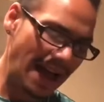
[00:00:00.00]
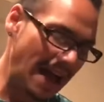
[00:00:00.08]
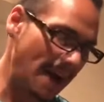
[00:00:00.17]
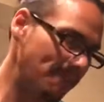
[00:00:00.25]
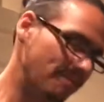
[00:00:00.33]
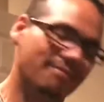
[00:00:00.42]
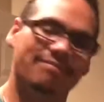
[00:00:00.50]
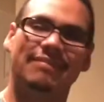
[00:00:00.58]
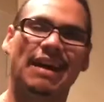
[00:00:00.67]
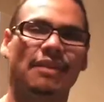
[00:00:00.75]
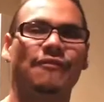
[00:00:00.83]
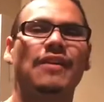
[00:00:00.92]
I'm
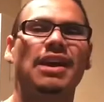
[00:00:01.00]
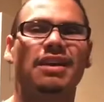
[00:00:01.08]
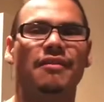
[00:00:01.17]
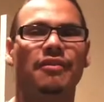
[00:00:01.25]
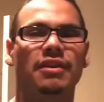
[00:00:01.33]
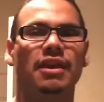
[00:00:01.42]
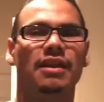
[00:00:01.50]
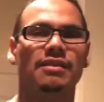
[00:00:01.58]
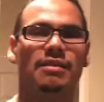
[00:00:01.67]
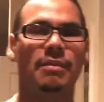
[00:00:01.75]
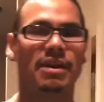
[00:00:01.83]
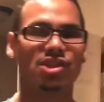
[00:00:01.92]
not a fan of the
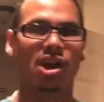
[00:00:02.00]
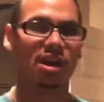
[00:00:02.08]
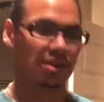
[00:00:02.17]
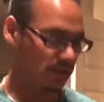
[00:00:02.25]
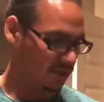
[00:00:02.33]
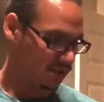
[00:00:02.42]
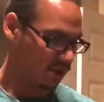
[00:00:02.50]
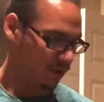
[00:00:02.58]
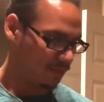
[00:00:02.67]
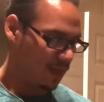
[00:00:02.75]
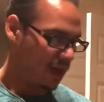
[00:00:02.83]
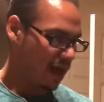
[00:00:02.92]
nuts in my chocolate,
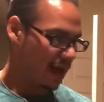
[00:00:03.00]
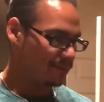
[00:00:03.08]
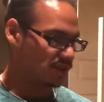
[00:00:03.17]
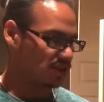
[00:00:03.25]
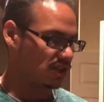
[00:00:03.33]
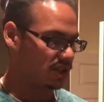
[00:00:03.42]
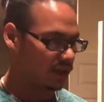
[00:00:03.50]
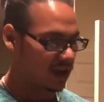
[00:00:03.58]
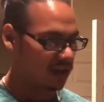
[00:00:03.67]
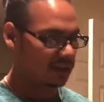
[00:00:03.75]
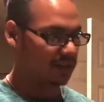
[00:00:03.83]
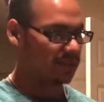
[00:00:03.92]
so I'm just gonna
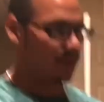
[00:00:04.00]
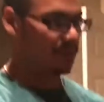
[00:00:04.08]
cut these